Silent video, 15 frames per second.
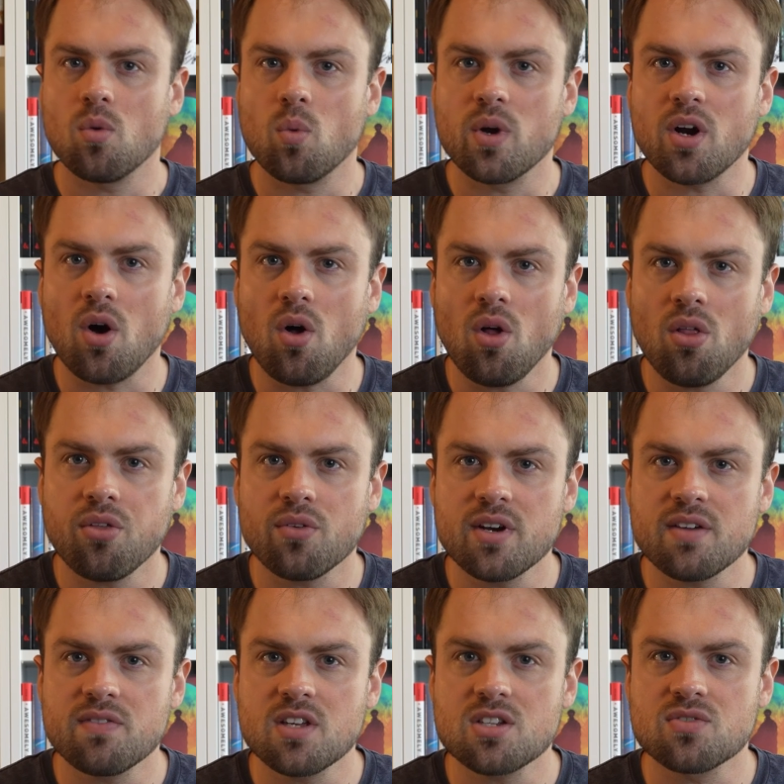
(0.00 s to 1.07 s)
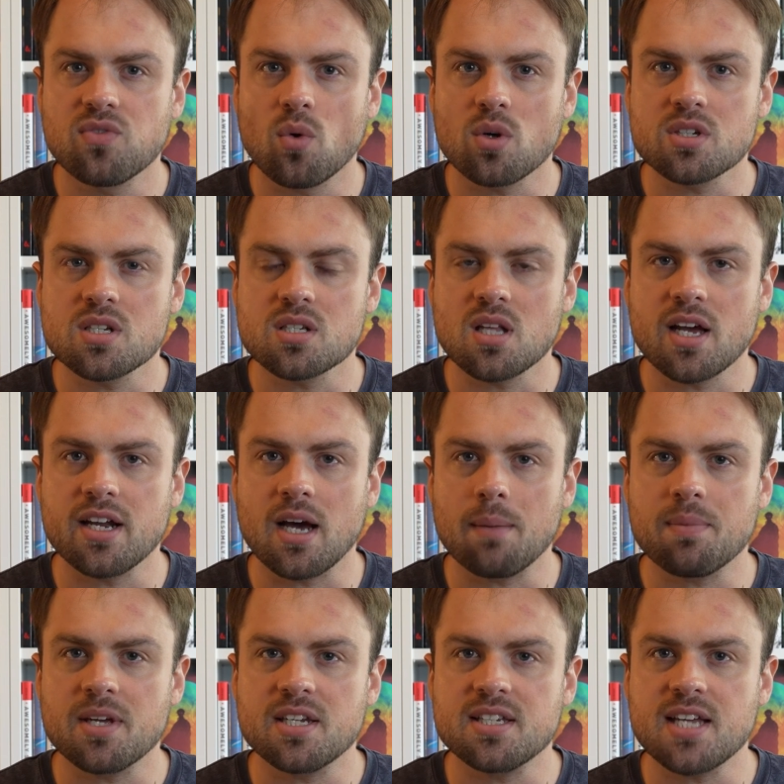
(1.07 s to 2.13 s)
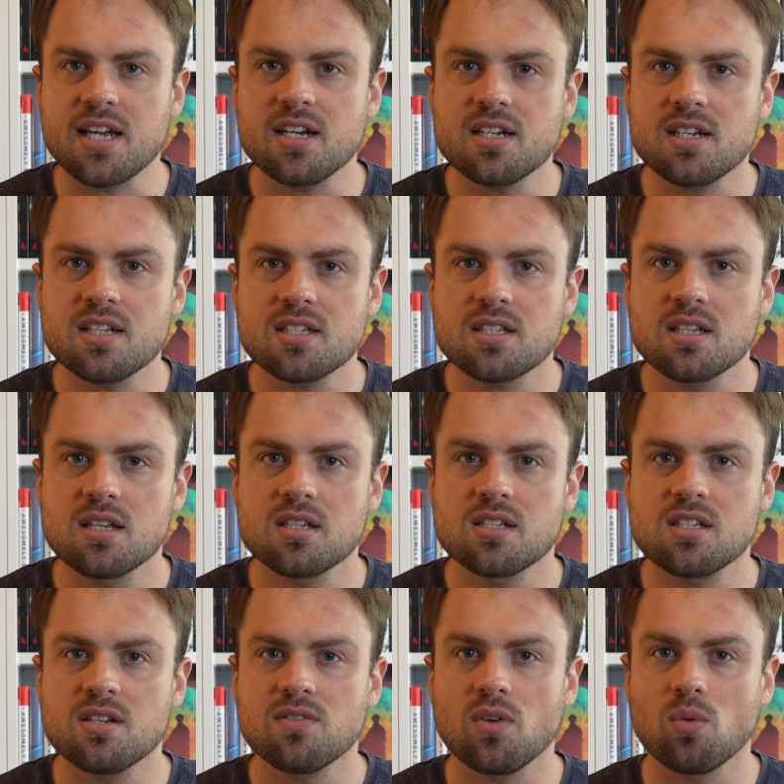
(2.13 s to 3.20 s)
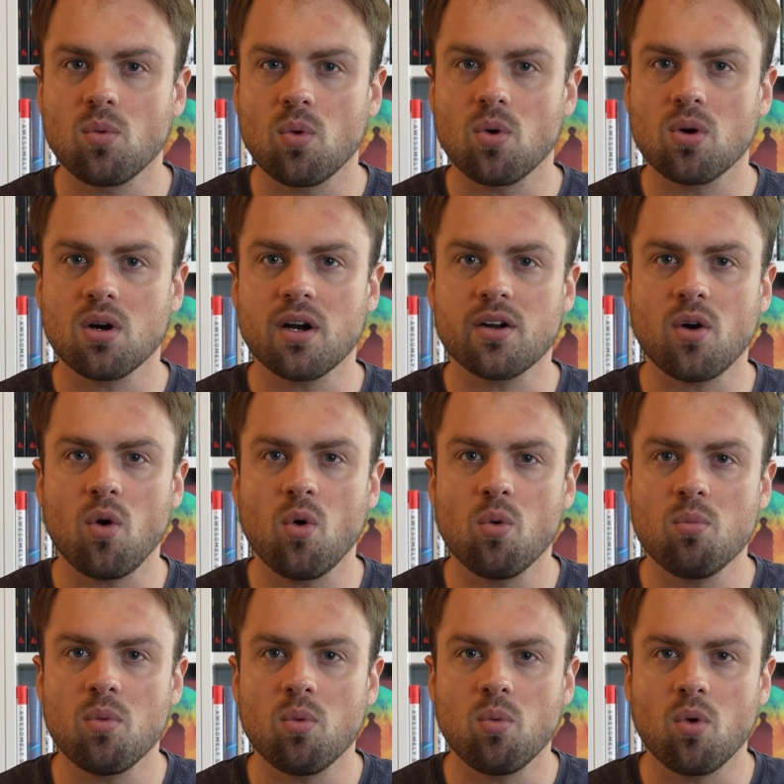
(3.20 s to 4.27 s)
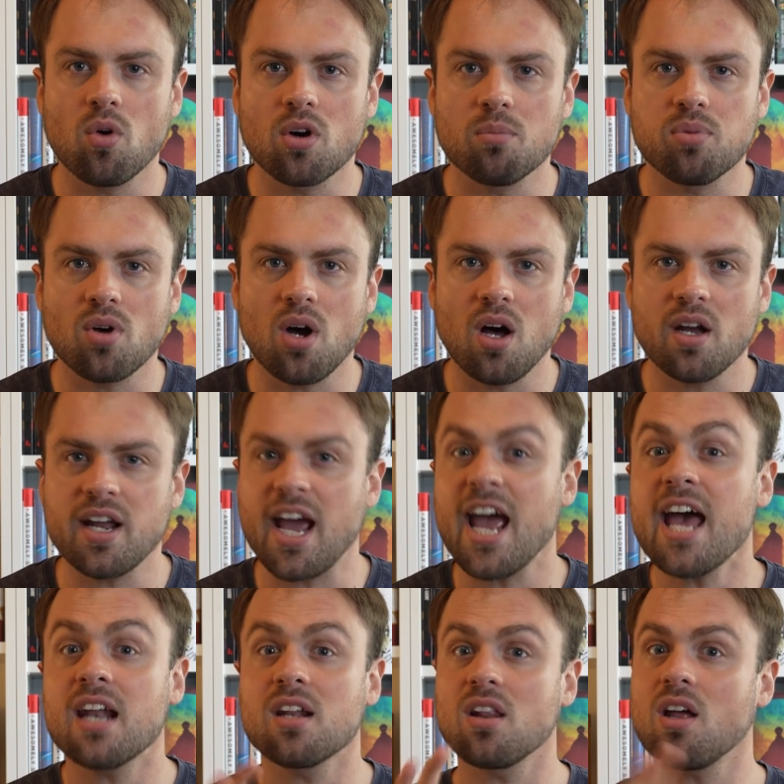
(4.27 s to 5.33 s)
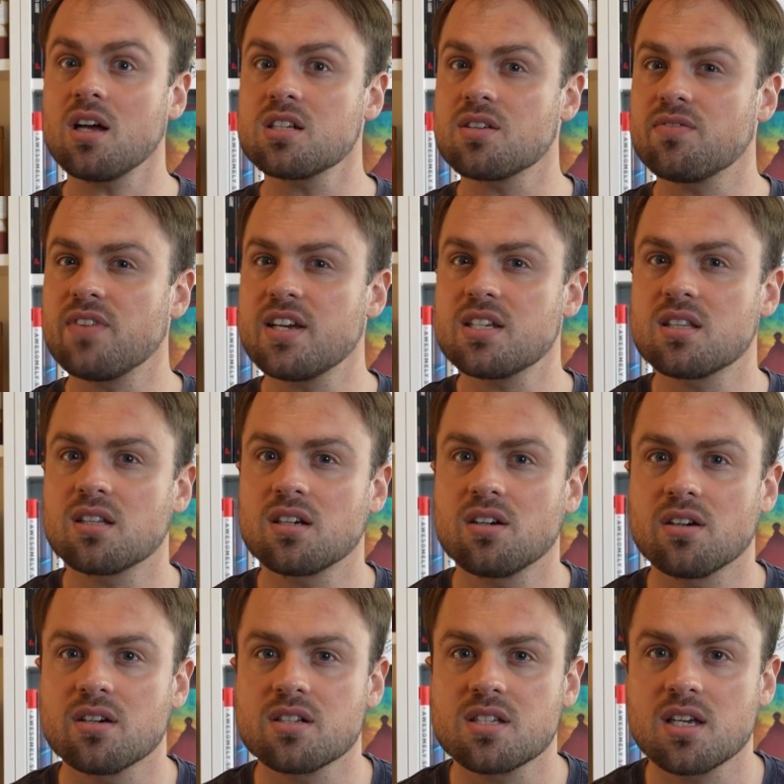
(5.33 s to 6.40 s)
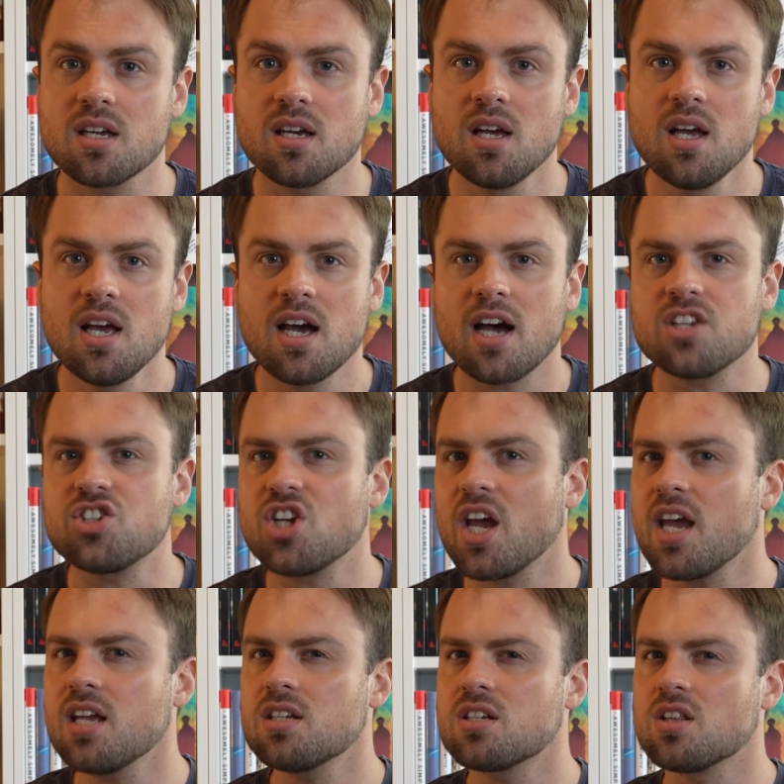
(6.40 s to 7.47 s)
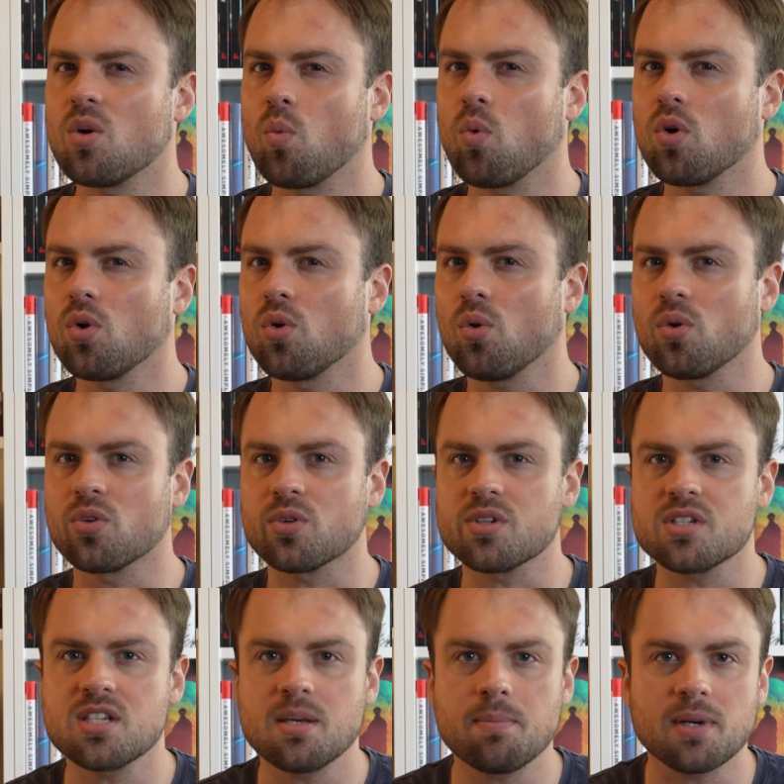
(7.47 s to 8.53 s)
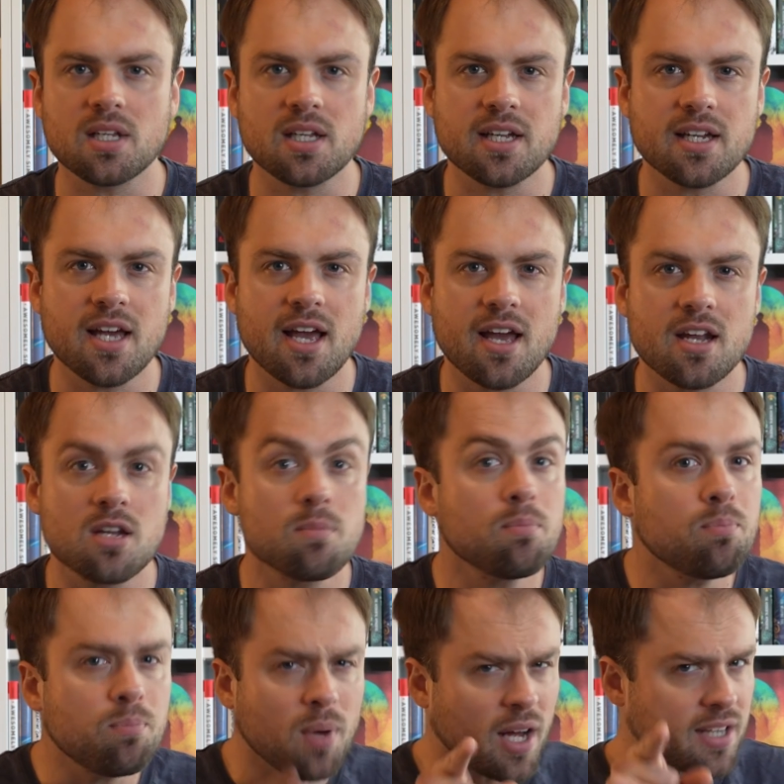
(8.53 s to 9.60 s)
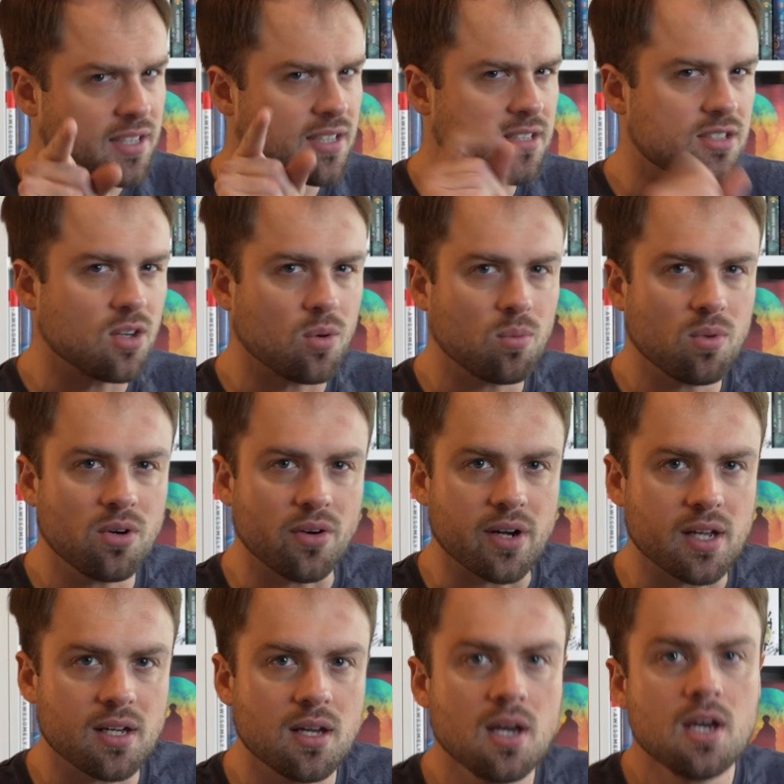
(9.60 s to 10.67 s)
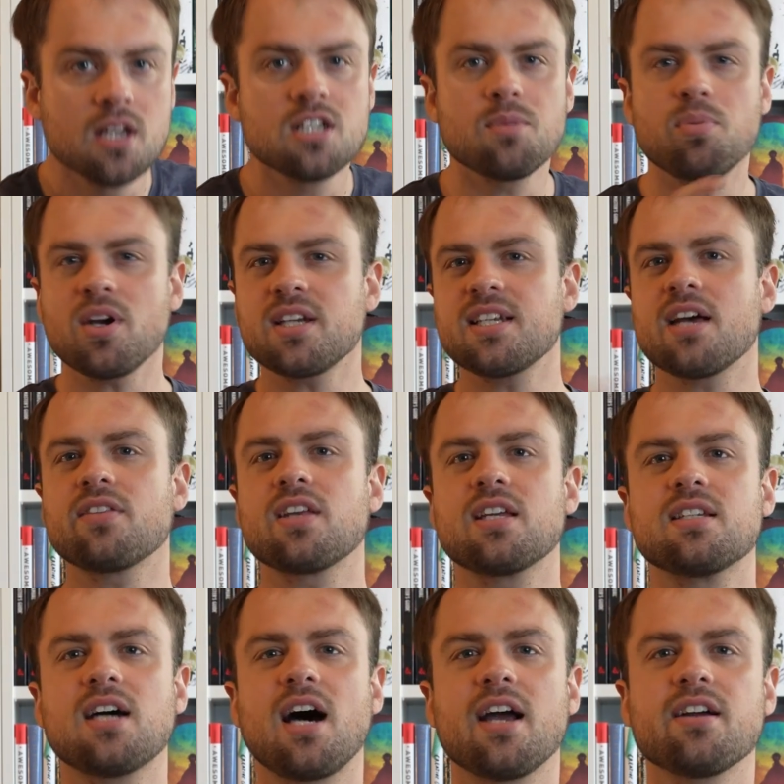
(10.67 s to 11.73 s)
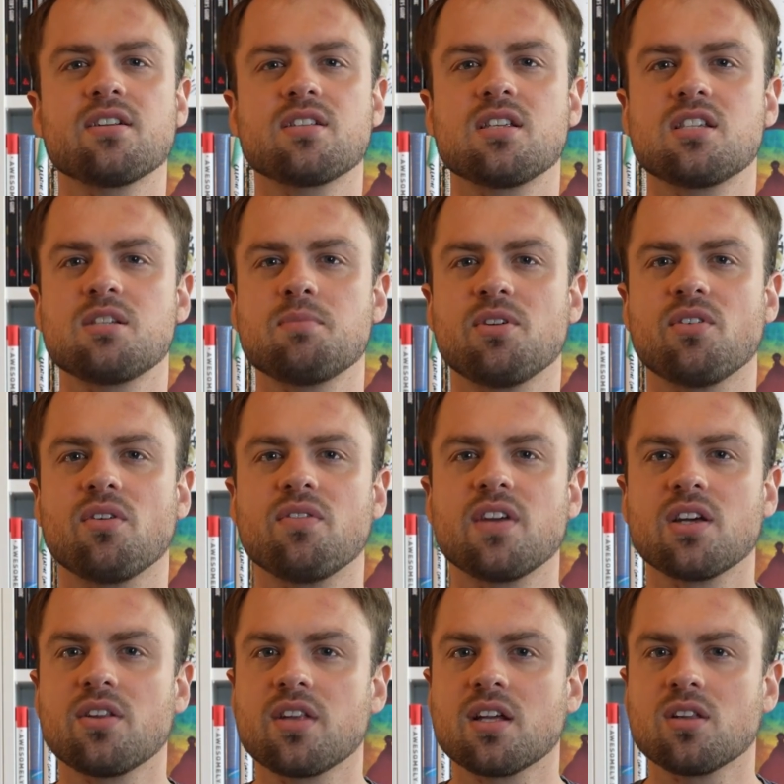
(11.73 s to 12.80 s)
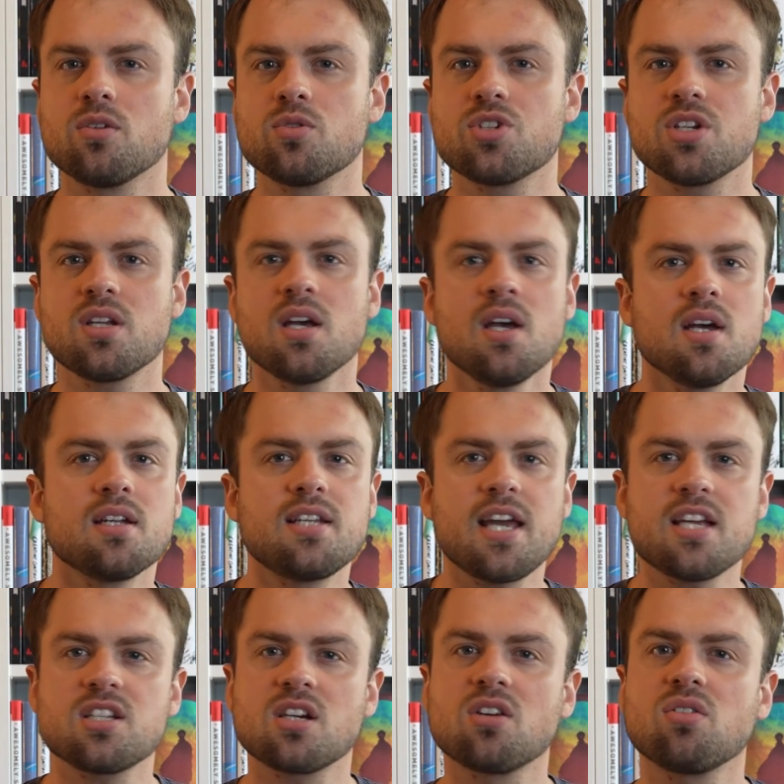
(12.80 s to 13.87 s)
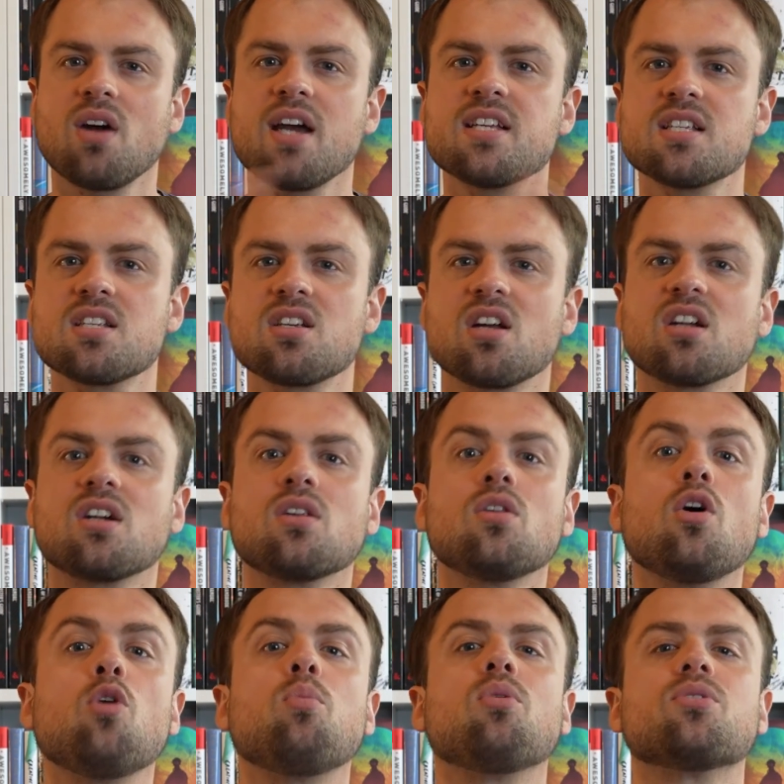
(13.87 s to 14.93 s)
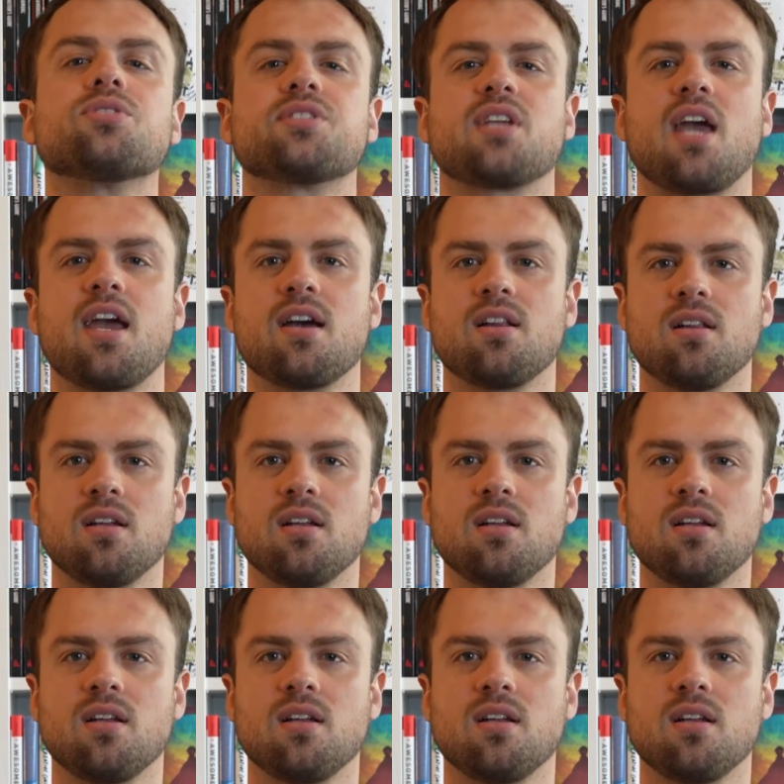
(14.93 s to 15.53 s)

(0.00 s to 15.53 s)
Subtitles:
When all three of these forces line up, indebtedness, civil war at home, war abroad, and loss of face in the currency, a change in the world order is typically at hand. But don't worry. To break down the entire system and reveal the illusion takes a crisis on a global scale,